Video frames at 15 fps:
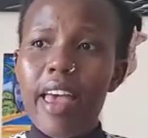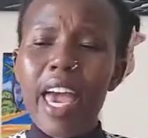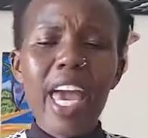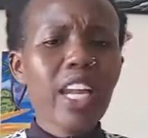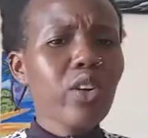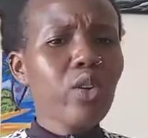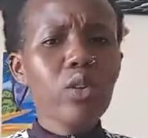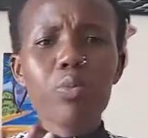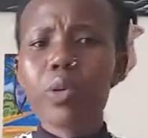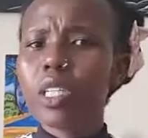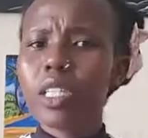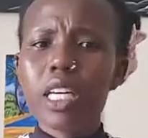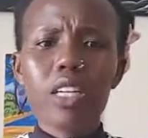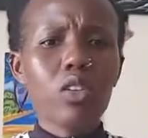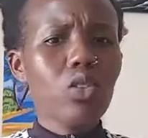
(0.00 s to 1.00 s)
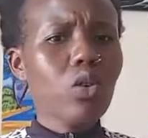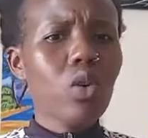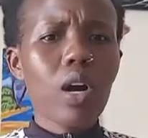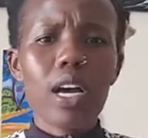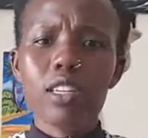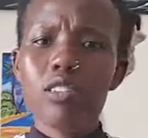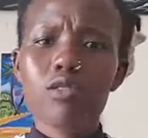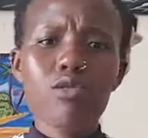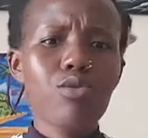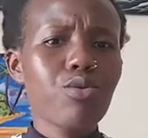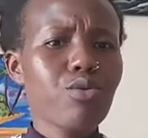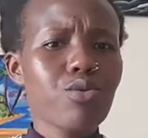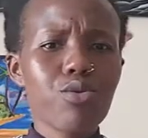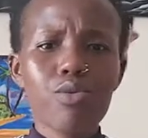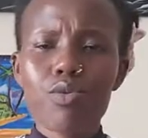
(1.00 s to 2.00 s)
and you'll build and grow as
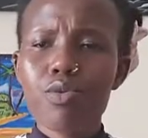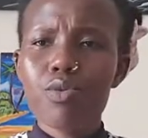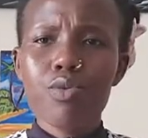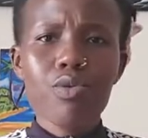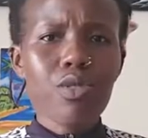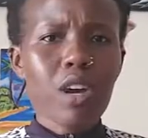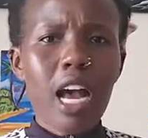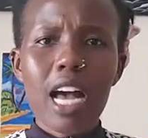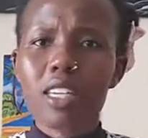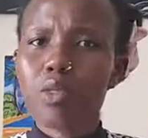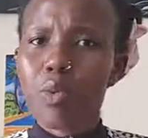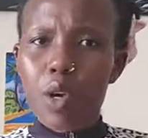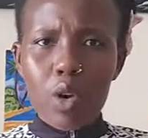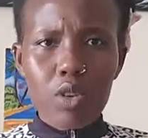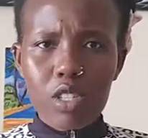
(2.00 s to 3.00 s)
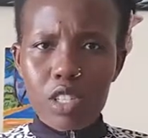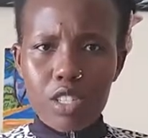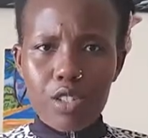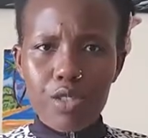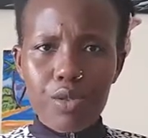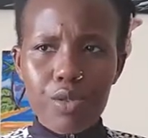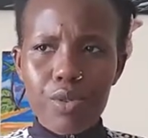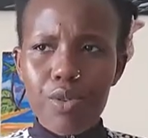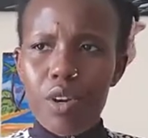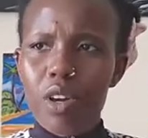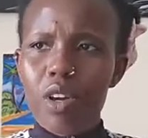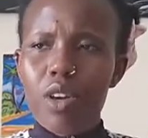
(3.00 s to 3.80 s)
we continue.